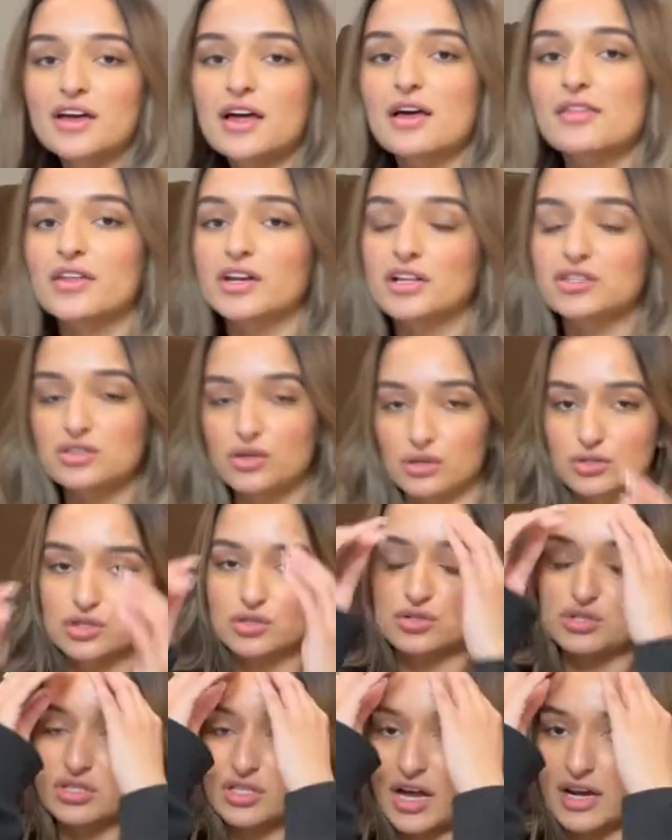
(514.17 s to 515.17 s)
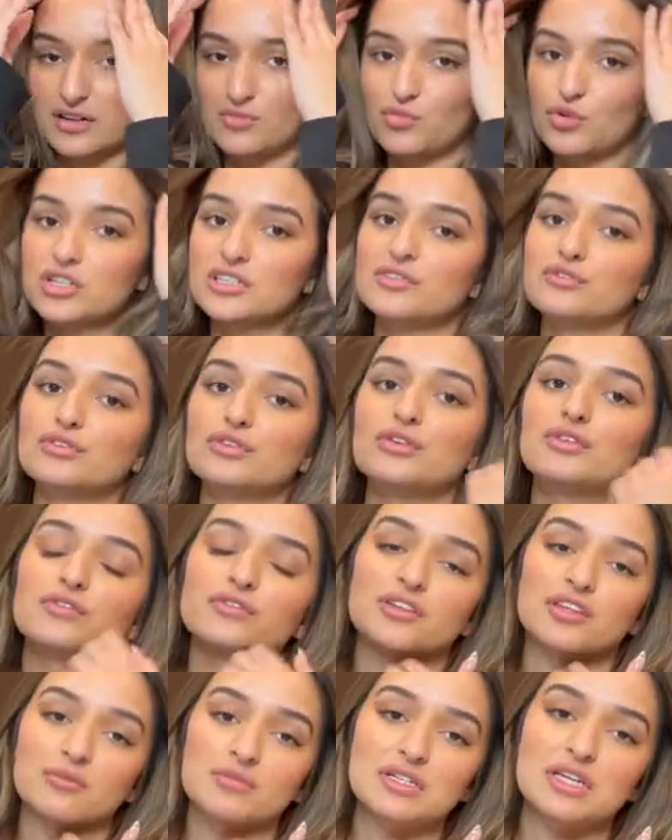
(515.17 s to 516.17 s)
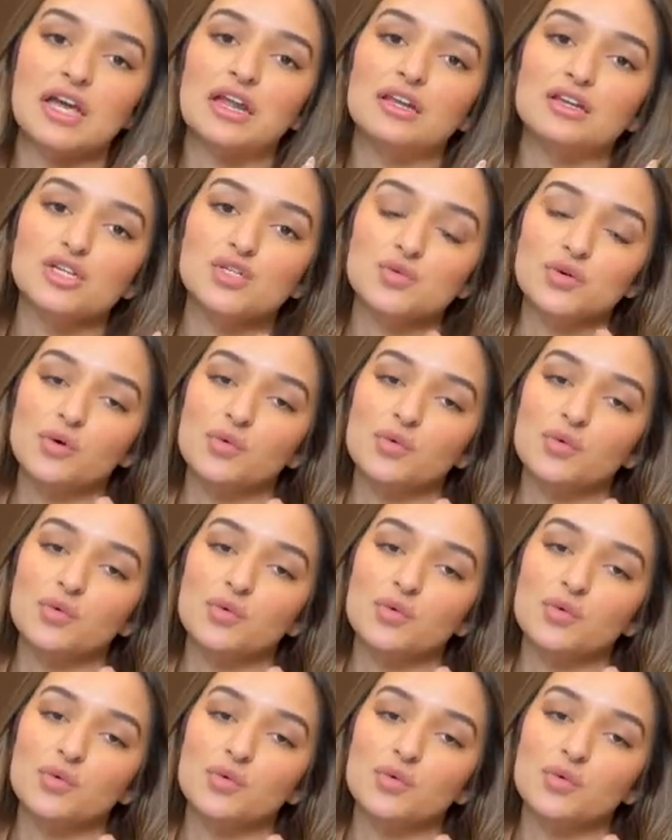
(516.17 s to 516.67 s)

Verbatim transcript: And then it's also just kind of more difficult for them to get into it.